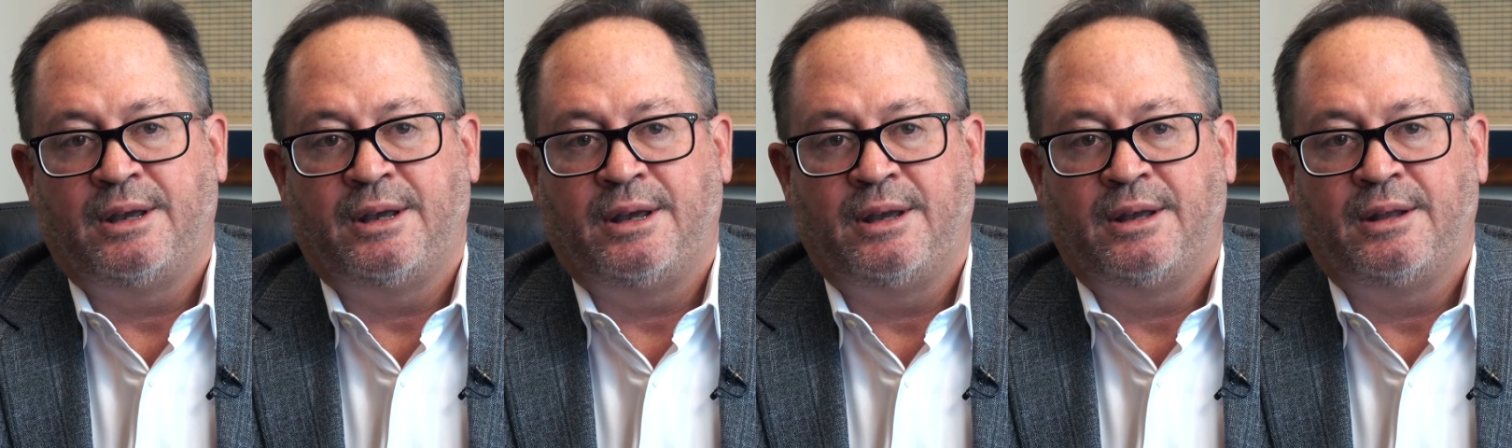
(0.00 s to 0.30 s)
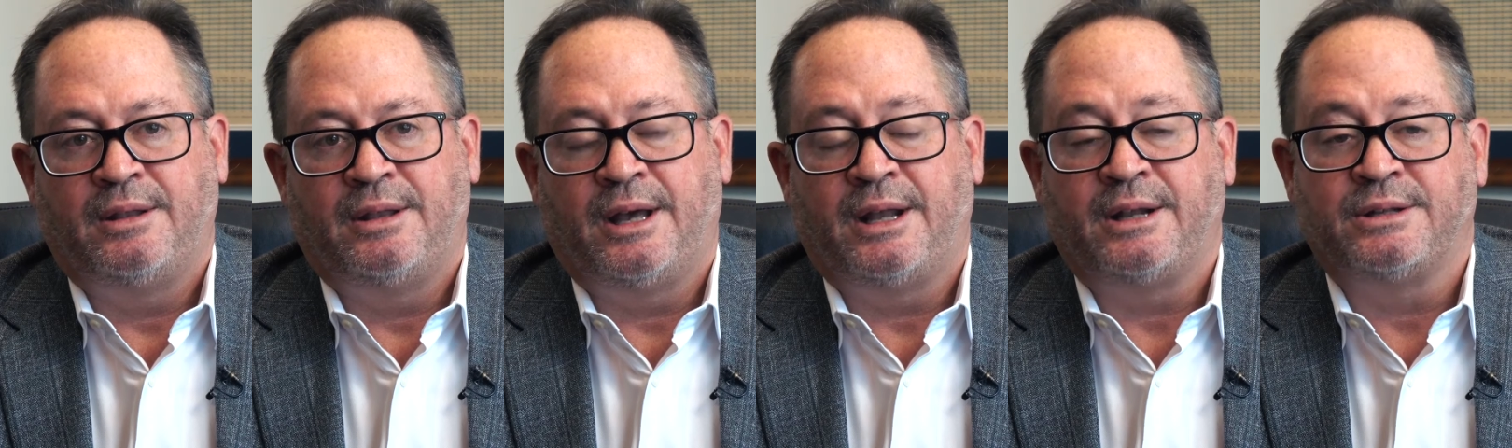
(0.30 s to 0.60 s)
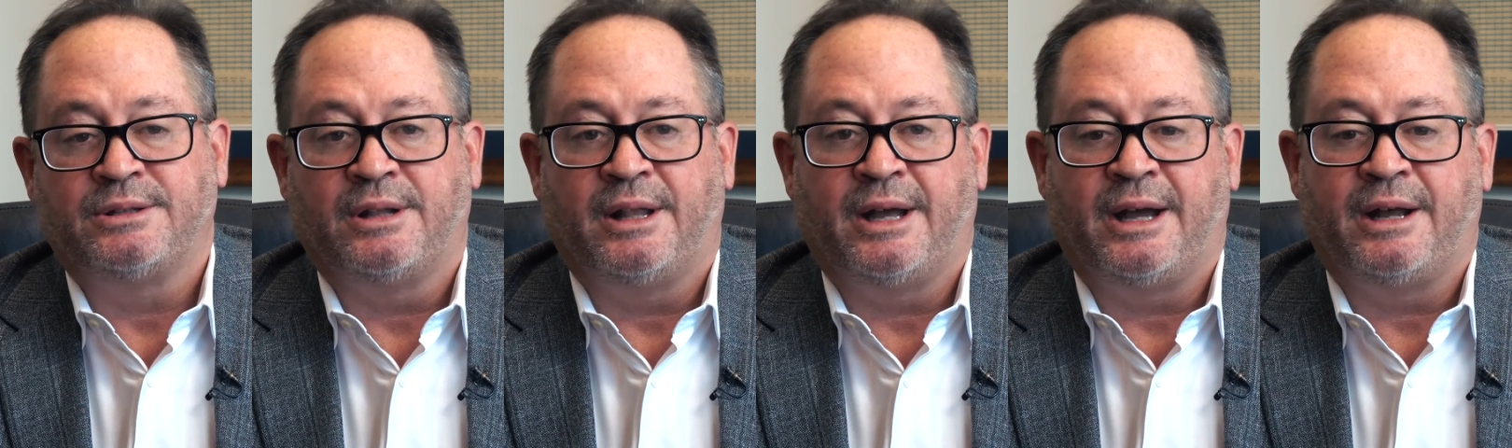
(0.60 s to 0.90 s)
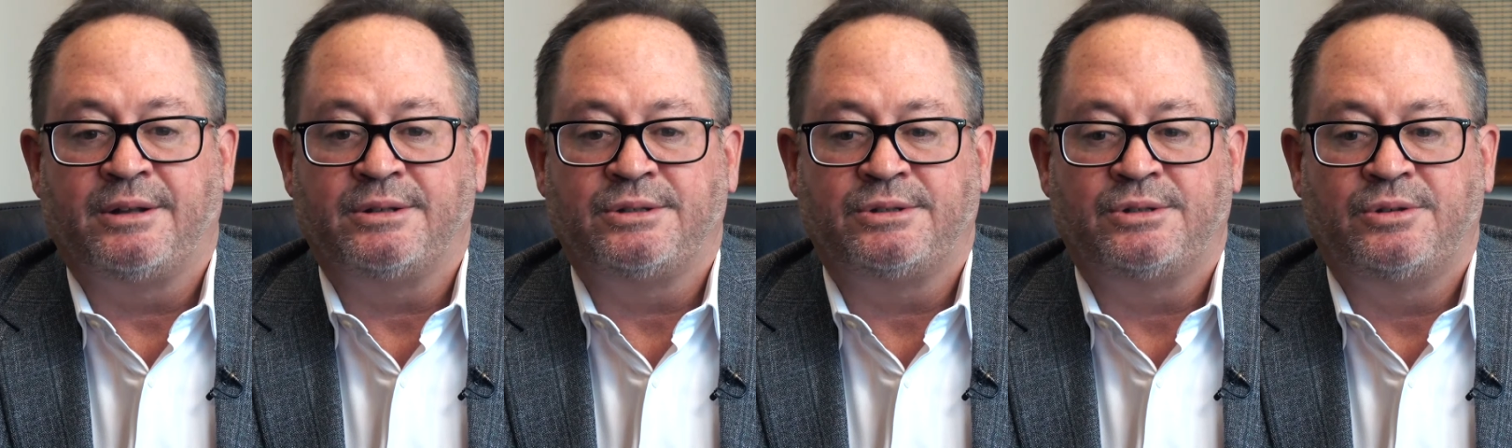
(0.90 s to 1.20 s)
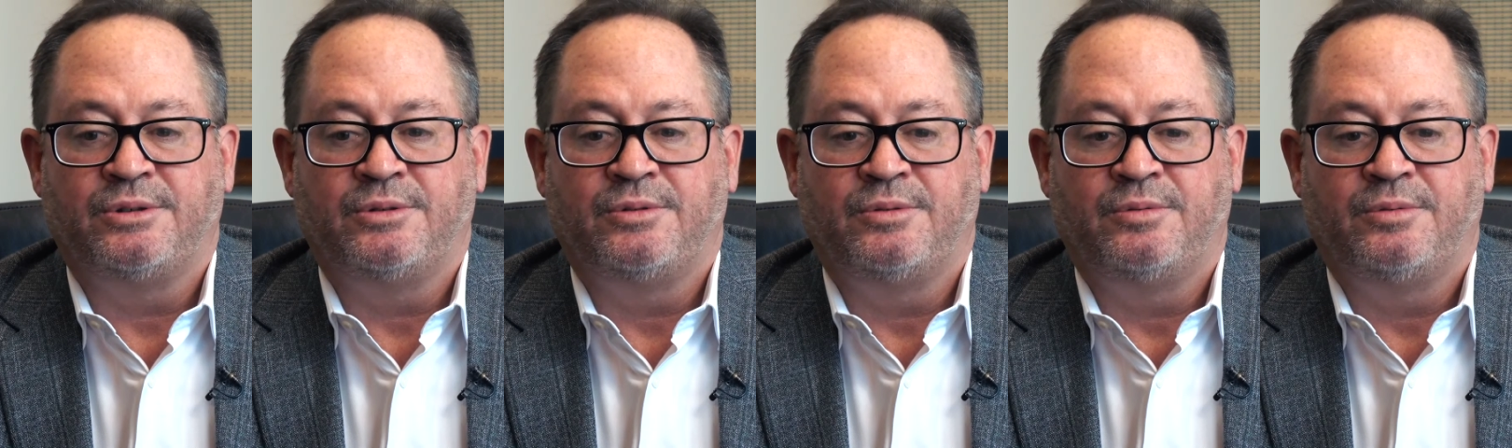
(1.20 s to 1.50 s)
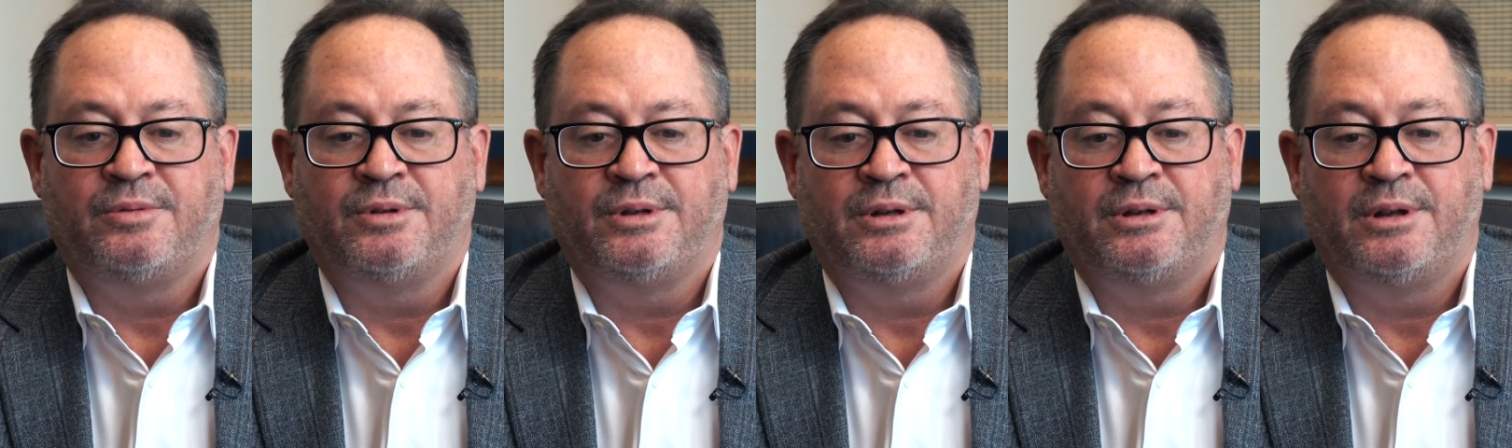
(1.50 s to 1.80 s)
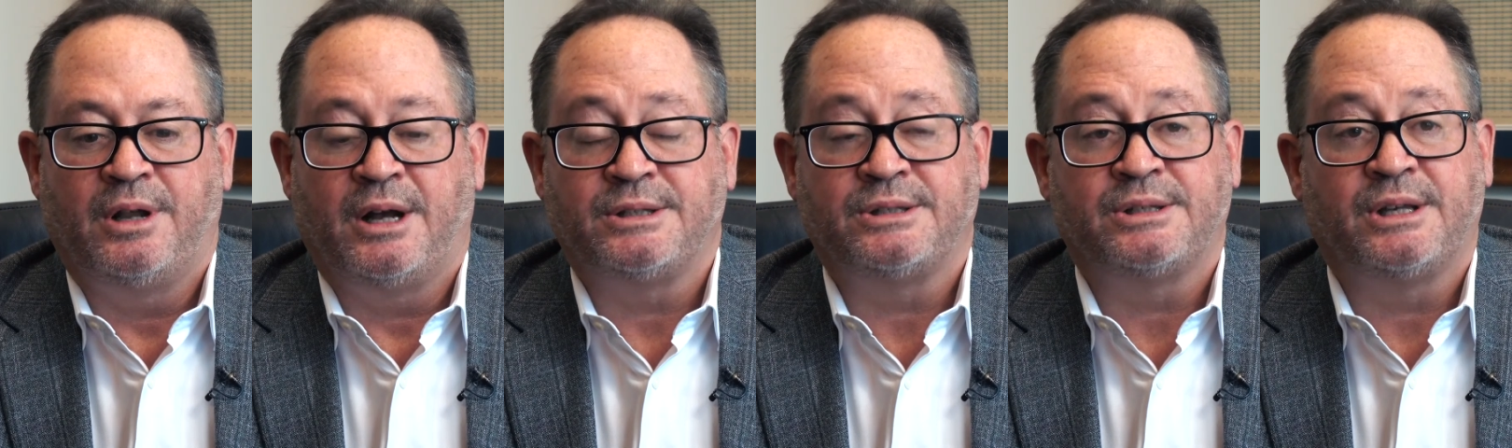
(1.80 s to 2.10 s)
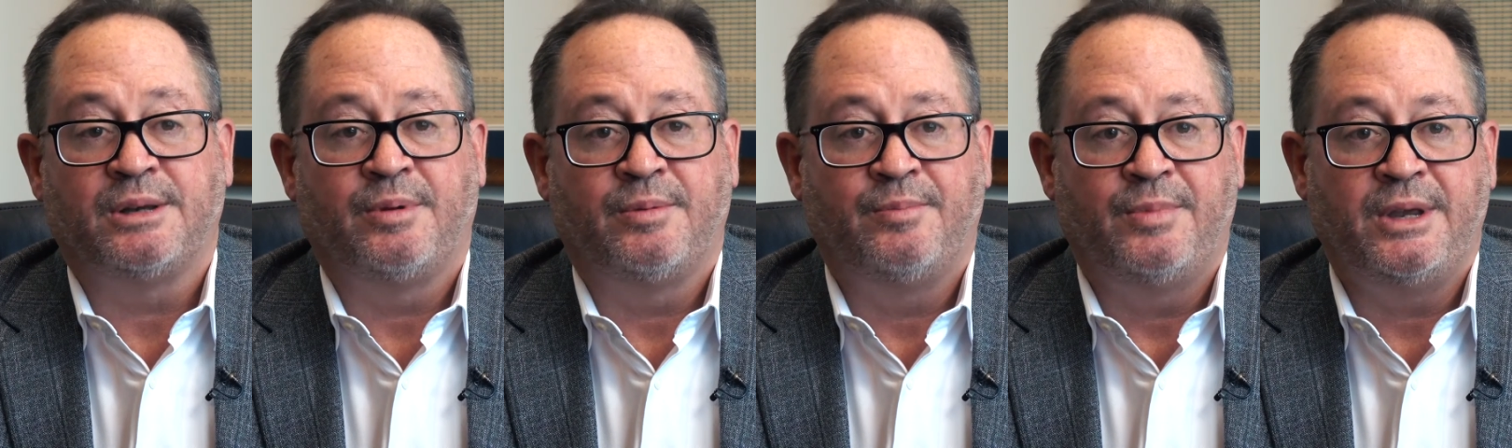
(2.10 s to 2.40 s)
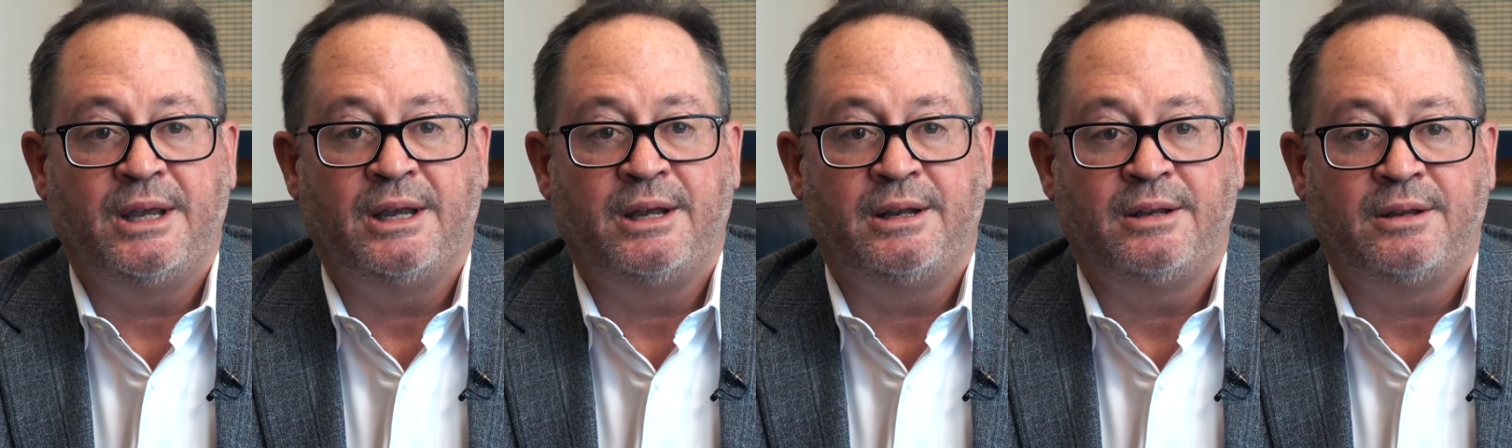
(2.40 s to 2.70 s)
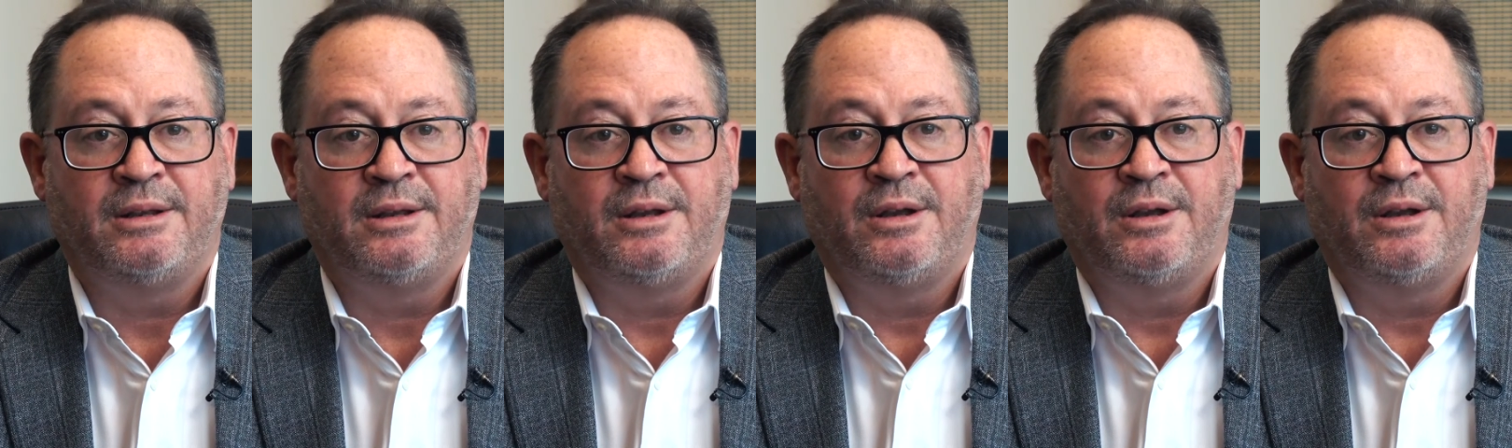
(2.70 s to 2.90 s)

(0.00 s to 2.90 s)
and that has allowed us to not skip a beat,